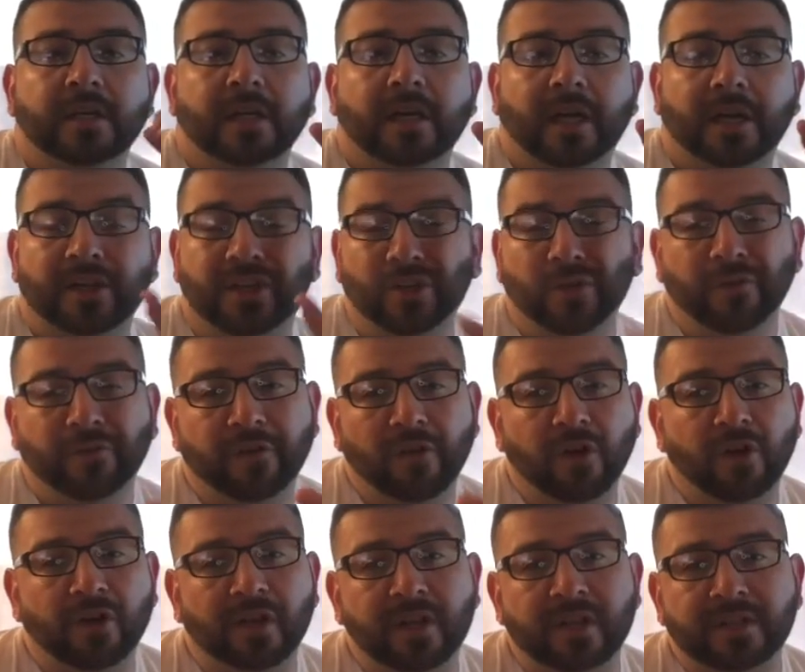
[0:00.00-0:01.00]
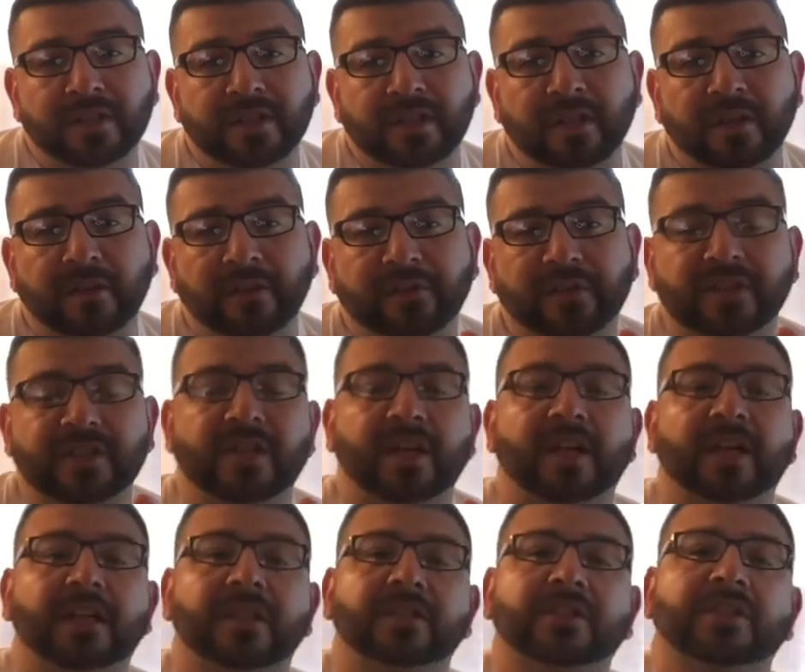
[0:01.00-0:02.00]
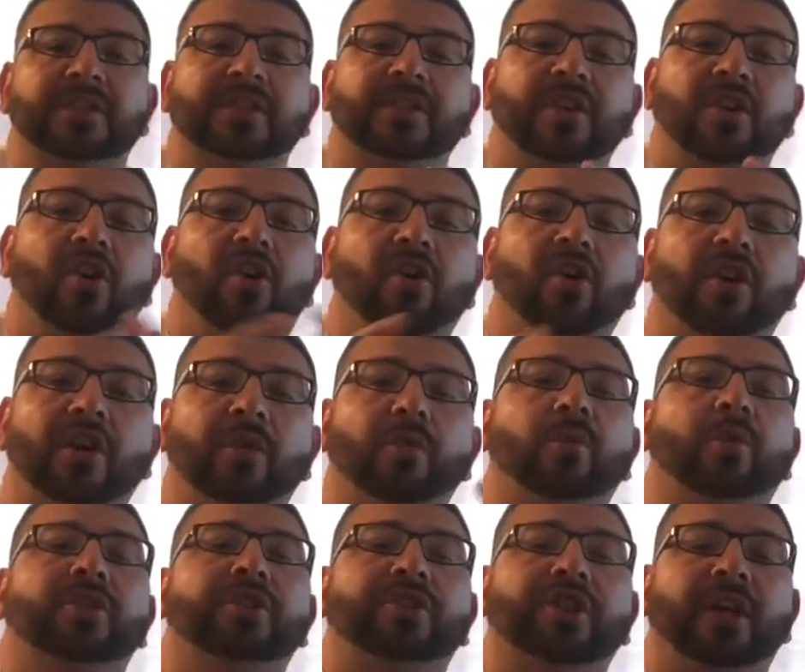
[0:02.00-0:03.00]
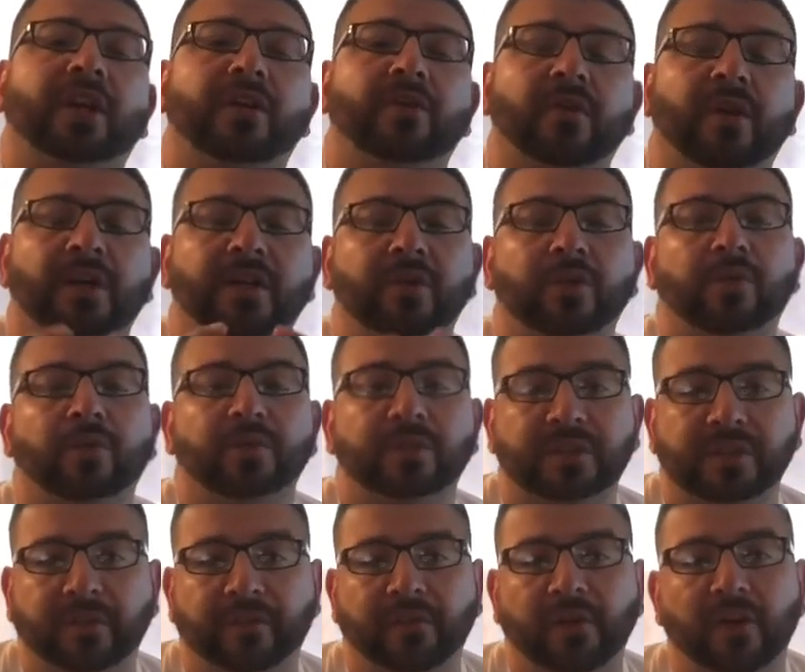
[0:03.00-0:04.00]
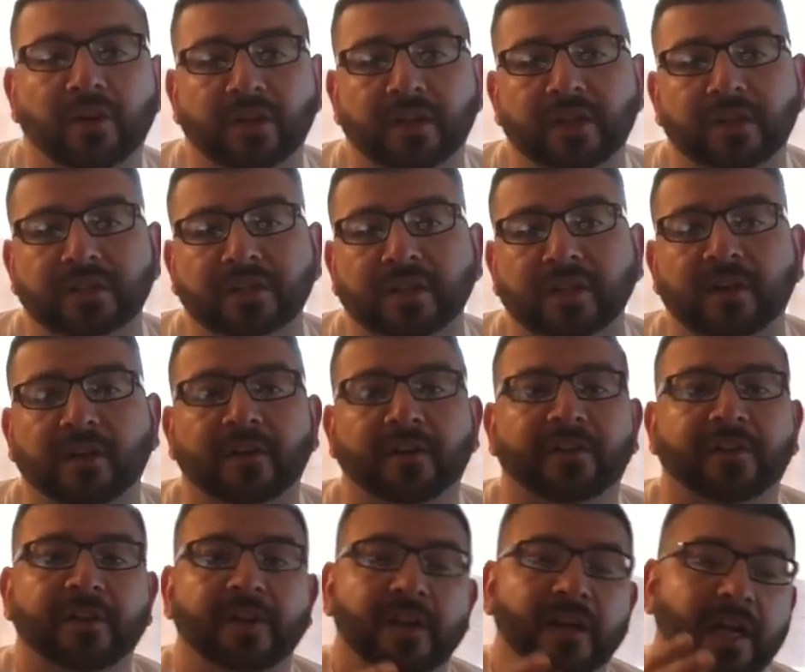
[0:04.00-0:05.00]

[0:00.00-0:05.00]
I do vlogging stuff. This kind of is just an all-in-one channel. I do some vlogging stuff.